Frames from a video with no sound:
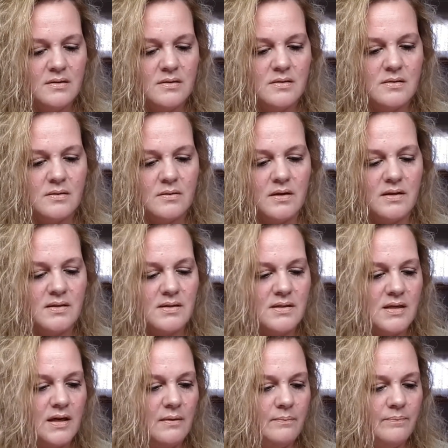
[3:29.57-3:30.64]
So let's
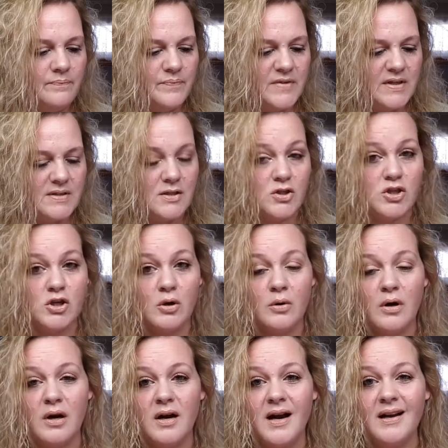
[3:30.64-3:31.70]
see. It's a
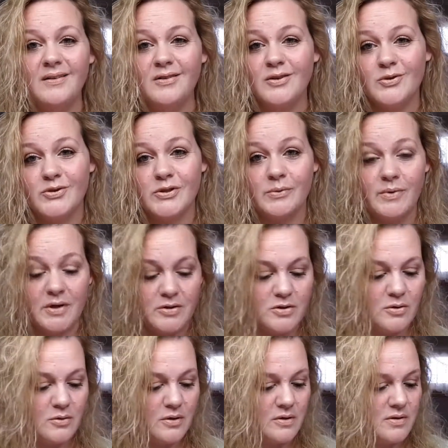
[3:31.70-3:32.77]
choker. I don't usually wear
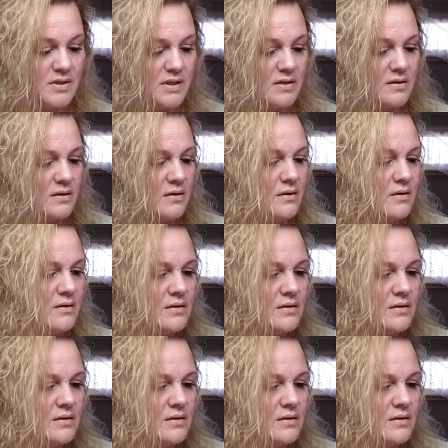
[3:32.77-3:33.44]
chokers either,